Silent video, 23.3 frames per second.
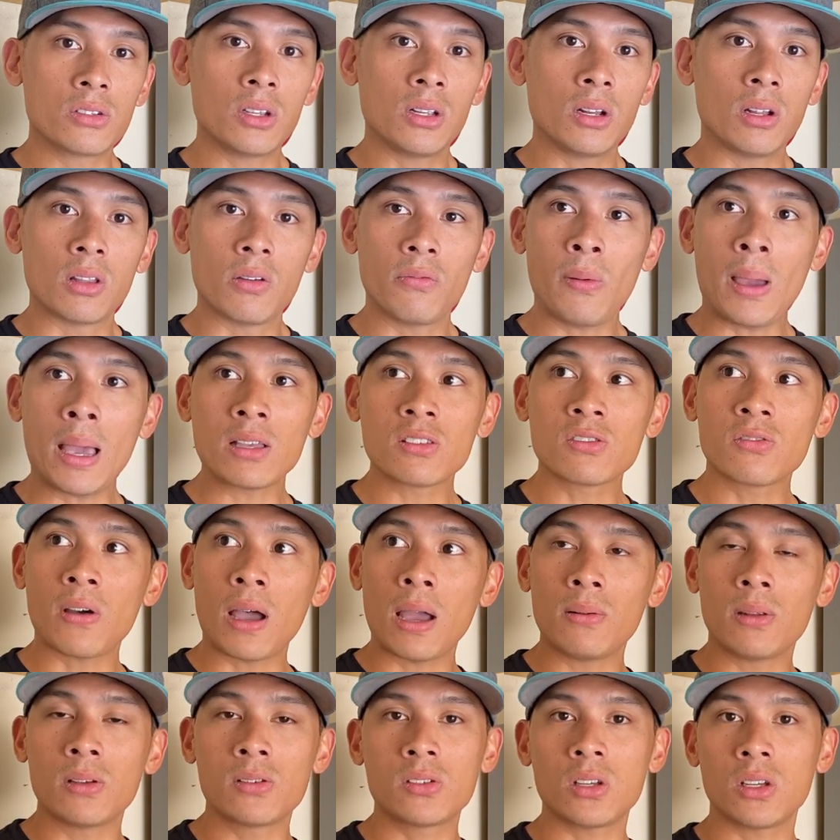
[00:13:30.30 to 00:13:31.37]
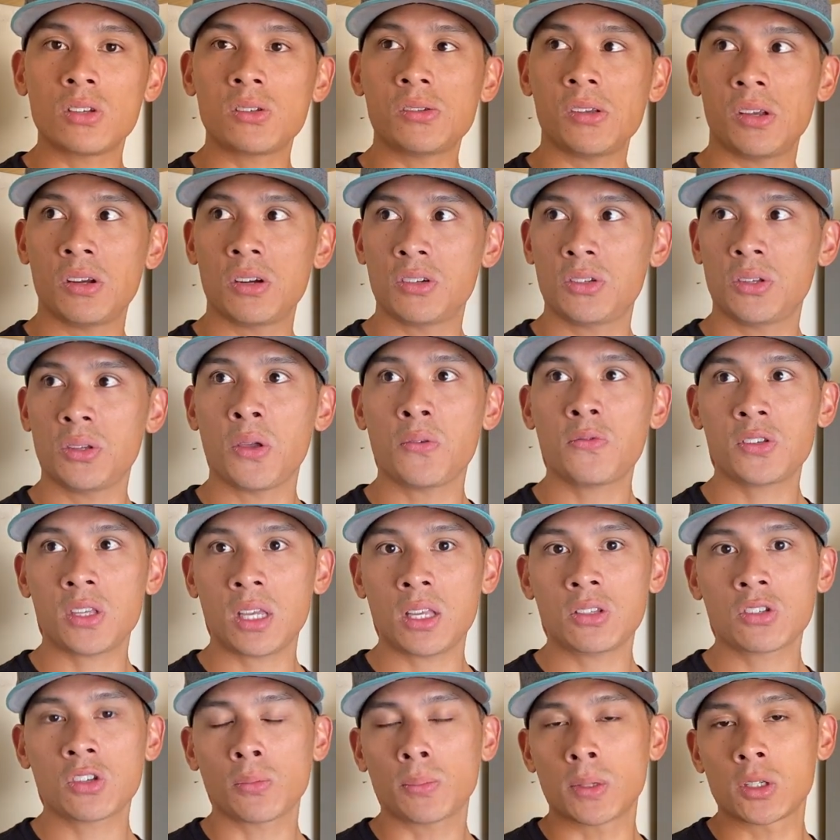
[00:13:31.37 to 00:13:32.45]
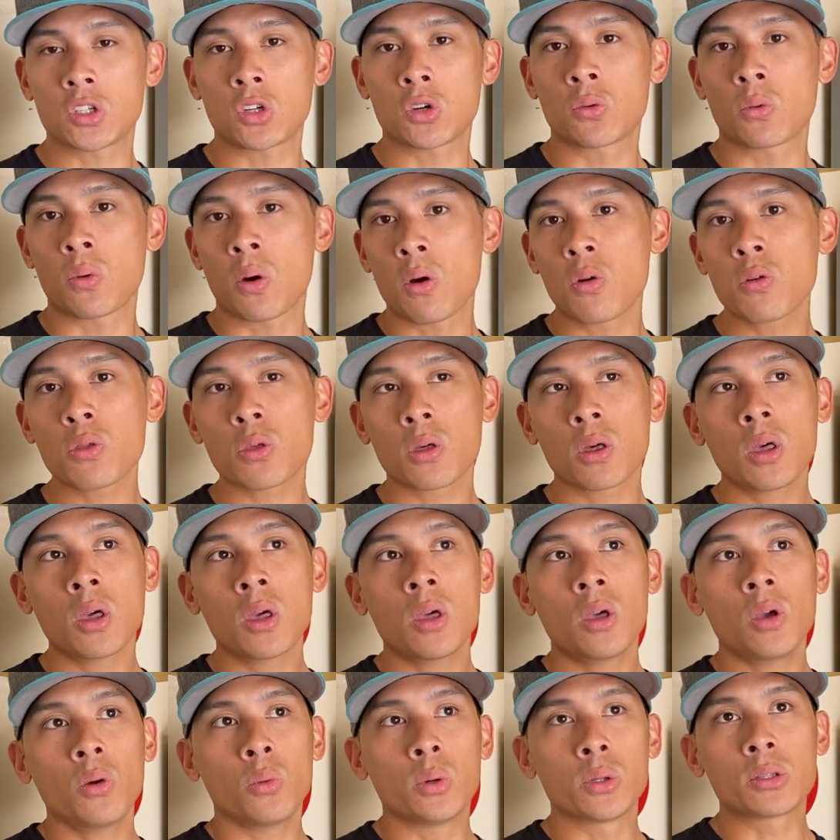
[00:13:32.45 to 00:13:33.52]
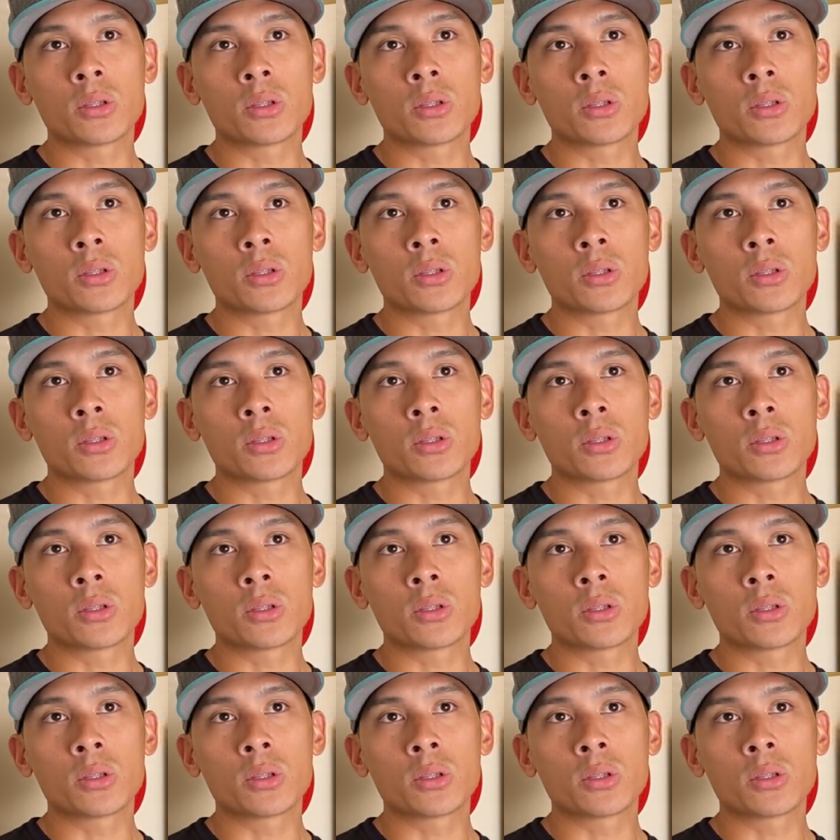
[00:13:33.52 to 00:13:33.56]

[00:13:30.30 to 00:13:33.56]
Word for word: You know, the past five to six years, you've seen so much growth with